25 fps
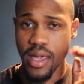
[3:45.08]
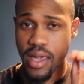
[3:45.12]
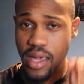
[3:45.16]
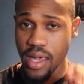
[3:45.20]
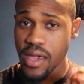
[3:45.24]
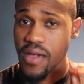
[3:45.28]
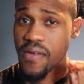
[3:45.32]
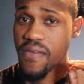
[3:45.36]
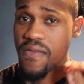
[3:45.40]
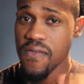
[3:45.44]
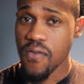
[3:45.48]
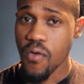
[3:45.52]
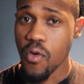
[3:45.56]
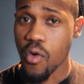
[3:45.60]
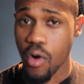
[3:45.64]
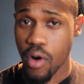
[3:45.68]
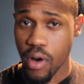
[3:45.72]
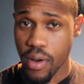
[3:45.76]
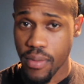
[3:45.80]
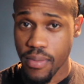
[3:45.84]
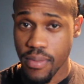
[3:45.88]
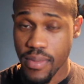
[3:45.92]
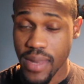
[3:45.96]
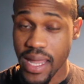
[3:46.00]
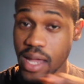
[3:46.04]
Gear
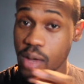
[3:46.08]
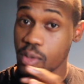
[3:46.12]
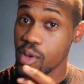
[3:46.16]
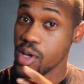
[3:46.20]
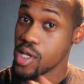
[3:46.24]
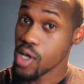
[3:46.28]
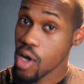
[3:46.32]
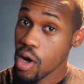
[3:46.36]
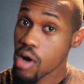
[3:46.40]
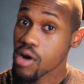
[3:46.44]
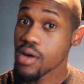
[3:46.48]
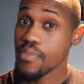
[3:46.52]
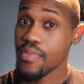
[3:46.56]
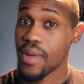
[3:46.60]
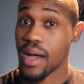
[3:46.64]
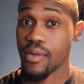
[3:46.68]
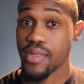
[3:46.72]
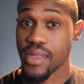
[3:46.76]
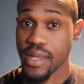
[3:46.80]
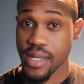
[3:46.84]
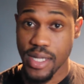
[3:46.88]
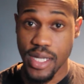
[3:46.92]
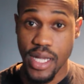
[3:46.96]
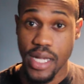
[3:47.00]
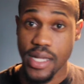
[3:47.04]
four. Like, we talked
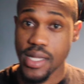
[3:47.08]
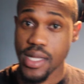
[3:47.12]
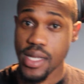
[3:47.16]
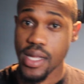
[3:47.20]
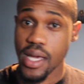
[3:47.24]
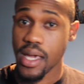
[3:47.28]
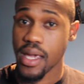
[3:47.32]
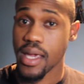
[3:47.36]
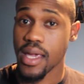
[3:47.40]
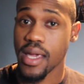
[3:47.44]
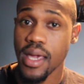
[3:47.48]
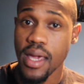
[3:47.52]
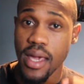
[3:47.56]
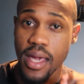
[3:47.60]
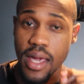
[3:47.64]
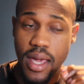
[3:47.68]
about this yesterday.